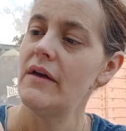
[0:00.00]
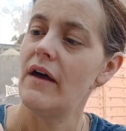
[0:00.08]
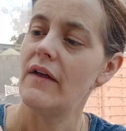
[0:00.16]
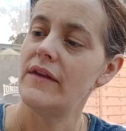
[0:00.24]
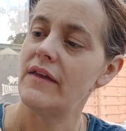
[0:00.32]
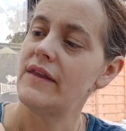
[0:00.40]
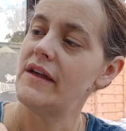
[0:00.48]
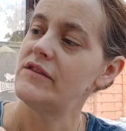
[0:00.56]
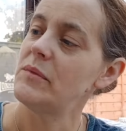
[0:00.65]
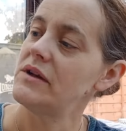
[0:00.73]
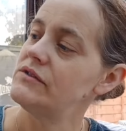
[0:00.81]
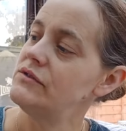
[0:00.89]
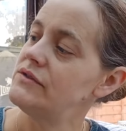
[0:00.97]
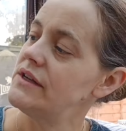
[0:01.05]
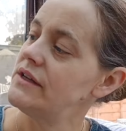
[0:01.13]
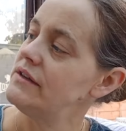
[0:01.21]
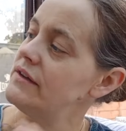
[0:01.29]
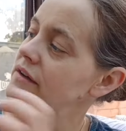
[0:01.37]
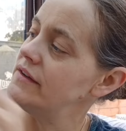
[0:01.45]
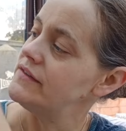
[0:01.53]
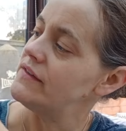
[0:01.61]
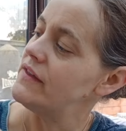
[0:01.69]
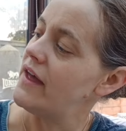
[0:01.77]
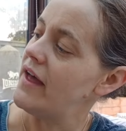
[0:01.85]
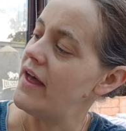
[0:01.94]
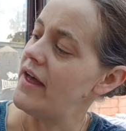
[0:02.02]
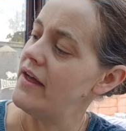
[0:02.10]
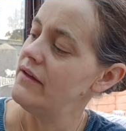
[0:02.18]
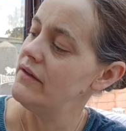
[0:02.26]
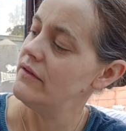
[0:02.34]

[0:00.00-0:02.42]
And then there's my two dinky dyes there.